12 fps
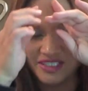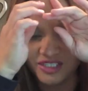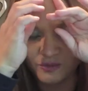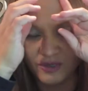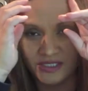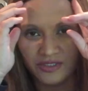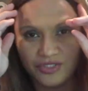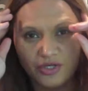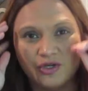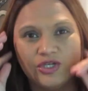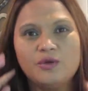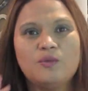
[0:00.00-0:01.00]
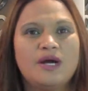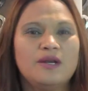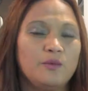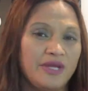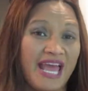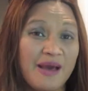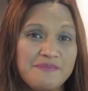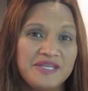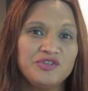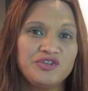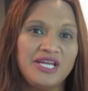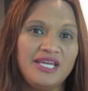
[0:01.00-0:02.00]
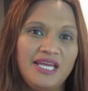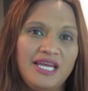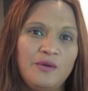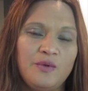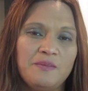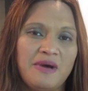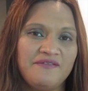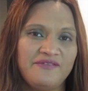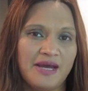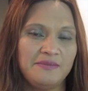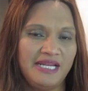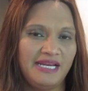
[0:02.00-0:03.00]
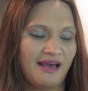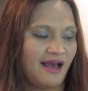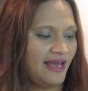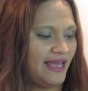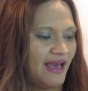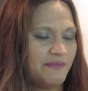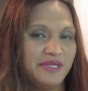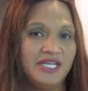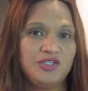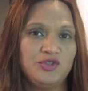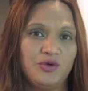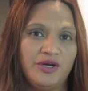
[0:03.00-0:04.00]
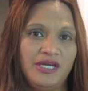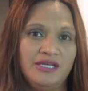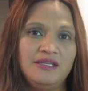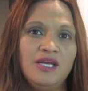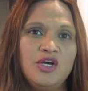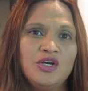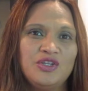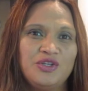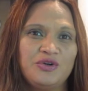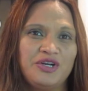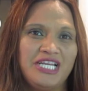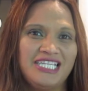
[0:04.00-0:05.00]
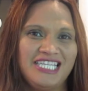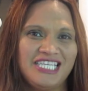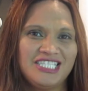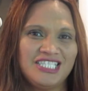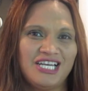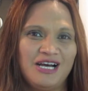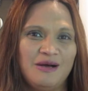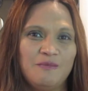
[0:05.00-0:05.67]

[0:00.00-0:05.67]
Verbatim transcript: I just wanted to show you what we have been drinking, what my family and I have been enjoying during this